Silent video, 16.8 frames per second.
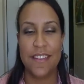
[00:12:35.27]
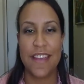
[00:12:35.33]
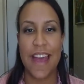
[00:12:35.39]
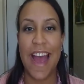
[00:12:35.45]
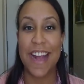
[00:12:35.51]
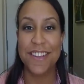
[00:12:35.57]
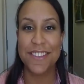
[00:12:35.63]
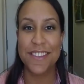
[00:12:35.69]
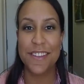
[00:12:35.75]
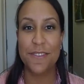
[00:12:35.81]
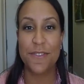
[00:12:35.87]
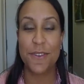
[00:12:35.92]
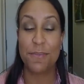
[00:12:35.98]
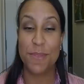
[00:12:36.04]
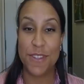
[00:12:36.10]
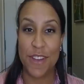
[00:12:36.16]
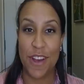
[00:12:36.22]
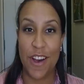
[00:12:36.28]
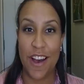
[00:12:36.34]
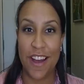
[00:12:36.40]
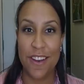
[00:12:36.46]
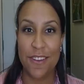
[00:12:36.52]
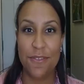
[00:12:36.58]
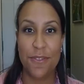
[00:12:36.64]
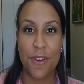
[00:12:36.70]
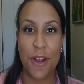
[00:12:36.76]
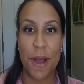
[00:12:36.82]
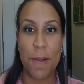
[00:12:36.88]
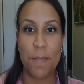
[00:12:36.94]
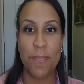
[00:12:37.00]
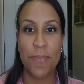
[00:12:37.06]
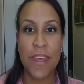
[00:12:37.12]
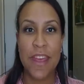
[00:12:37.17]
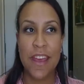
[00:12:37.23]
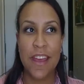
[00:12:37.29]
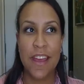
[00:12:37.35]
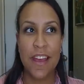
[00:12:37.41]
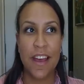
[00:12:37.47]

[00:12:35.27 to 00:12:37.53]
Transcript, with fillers: is actually from Dawn from,